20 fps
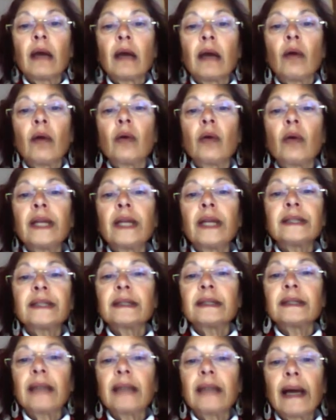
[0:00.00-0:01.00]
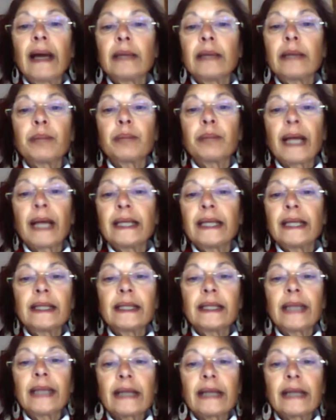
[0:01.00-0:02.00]
or late at night, planning
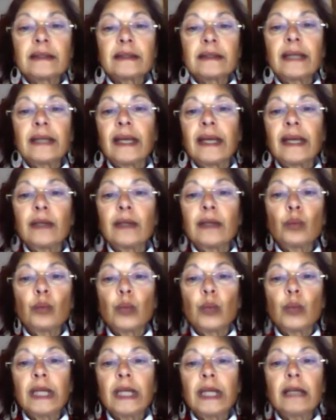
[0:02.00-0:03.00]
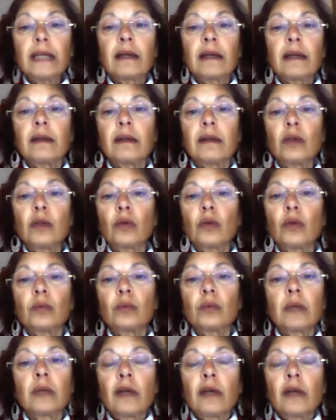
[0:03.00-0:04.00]
the next day, the week, you know,
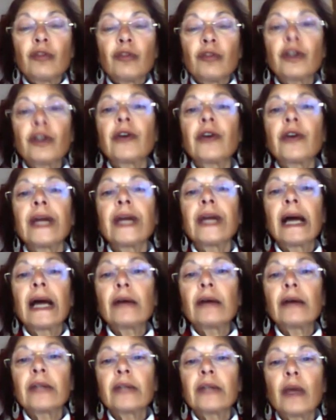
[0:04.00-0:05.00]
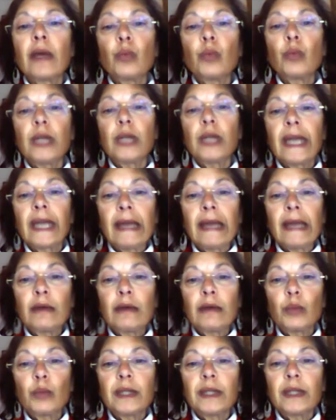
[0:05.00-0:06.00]
figuring out their
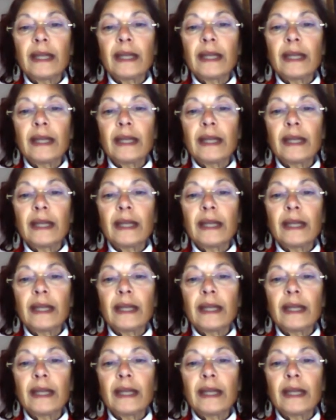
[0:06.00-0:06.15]
weekend with their